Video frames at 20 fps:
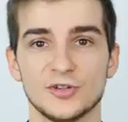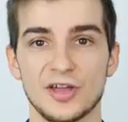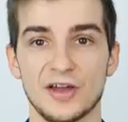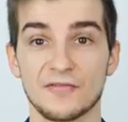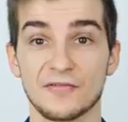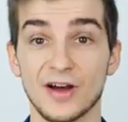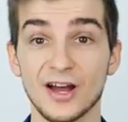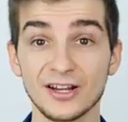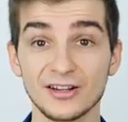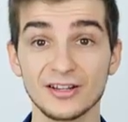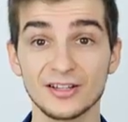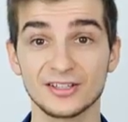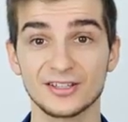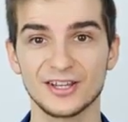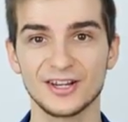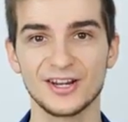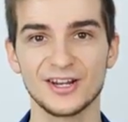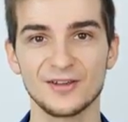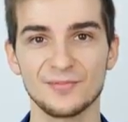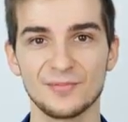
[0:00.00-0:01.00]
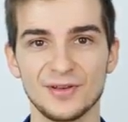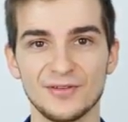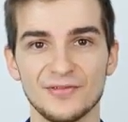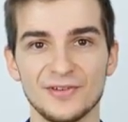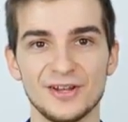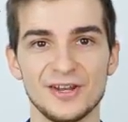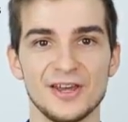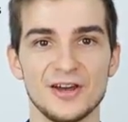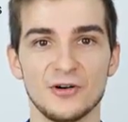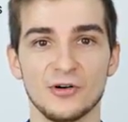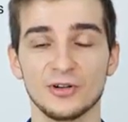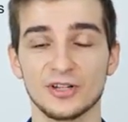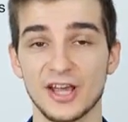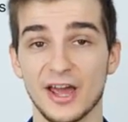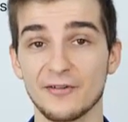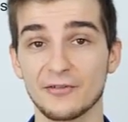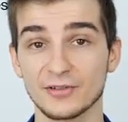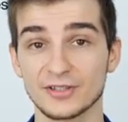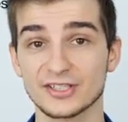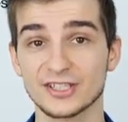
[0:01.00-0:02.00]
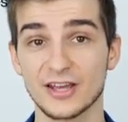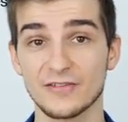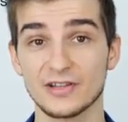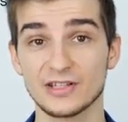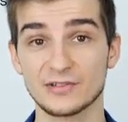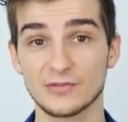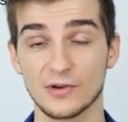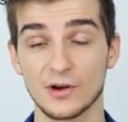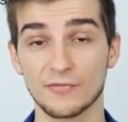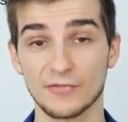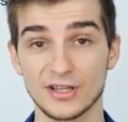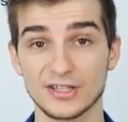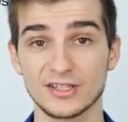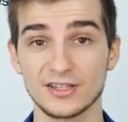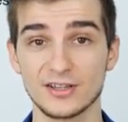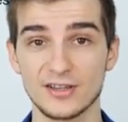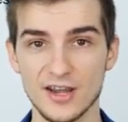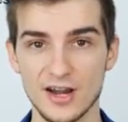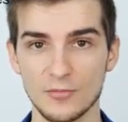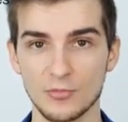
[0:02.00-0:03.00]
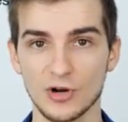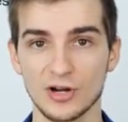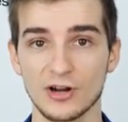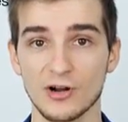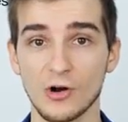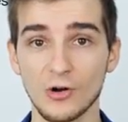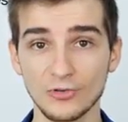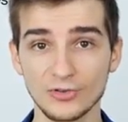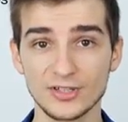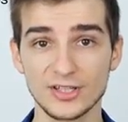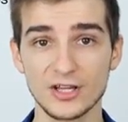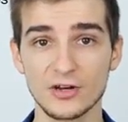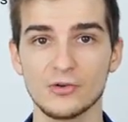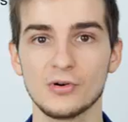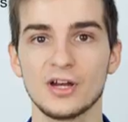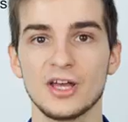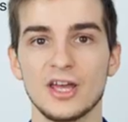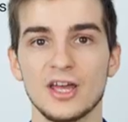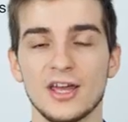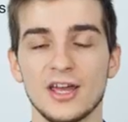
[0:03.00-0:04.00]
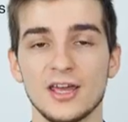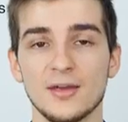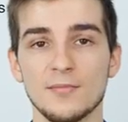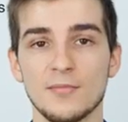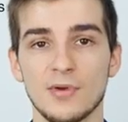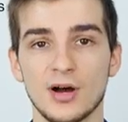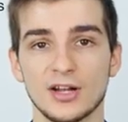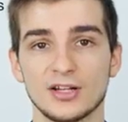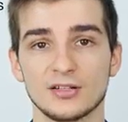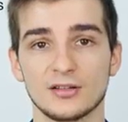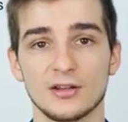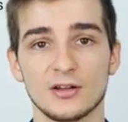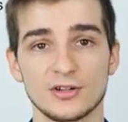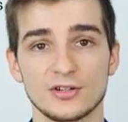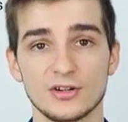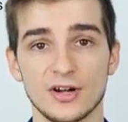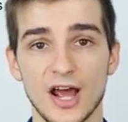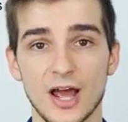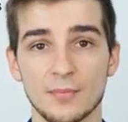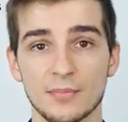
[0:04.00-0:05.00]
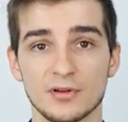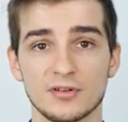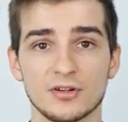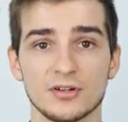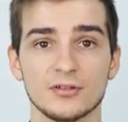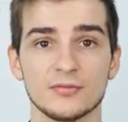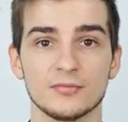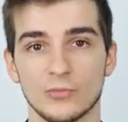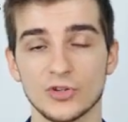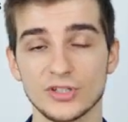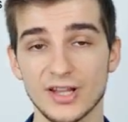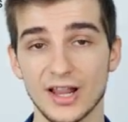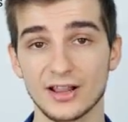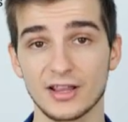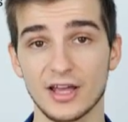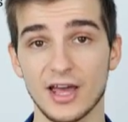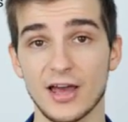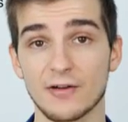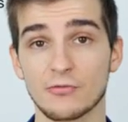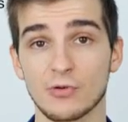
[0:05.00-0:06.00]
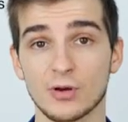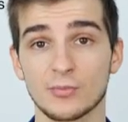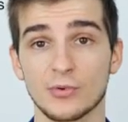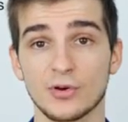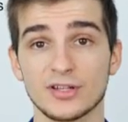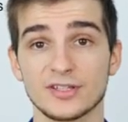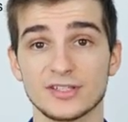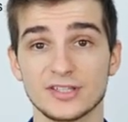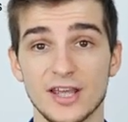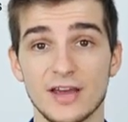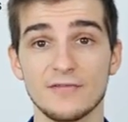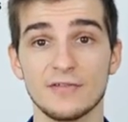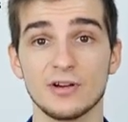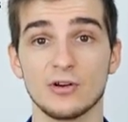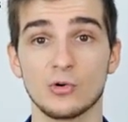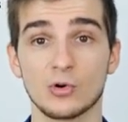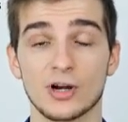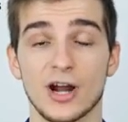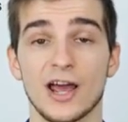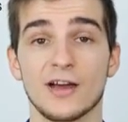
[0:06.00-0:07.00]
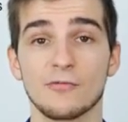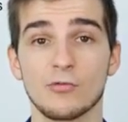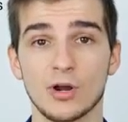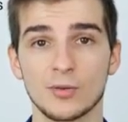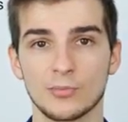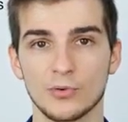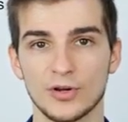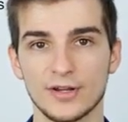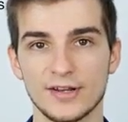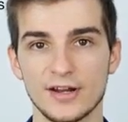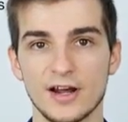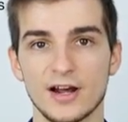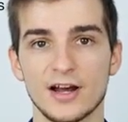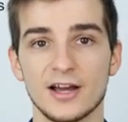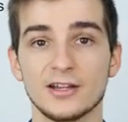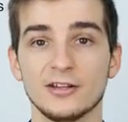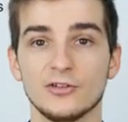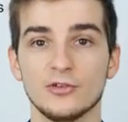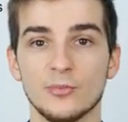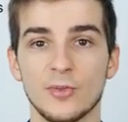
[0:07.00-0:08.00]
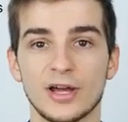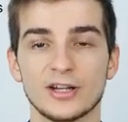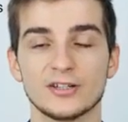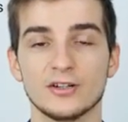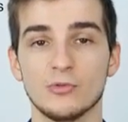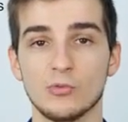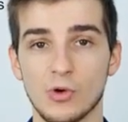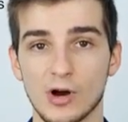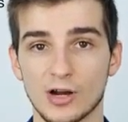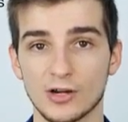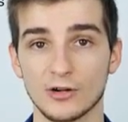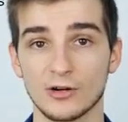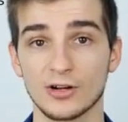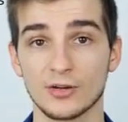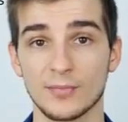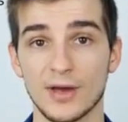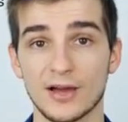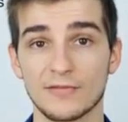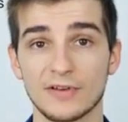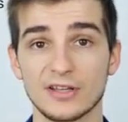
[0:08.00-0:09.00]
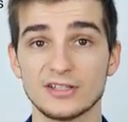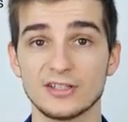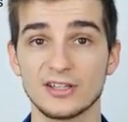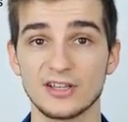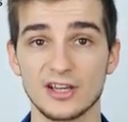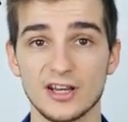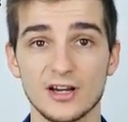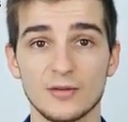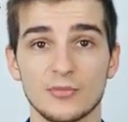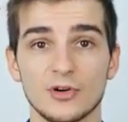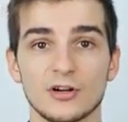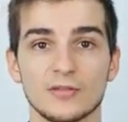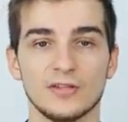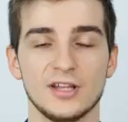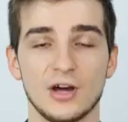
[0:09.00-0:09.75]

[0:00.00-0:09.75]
So yeah, finally 1080p video on the iPhone 7's front-facing camera, and also a much larger aperture. Most likely f1.7 or f1.9 to match the one on the back-facing camera.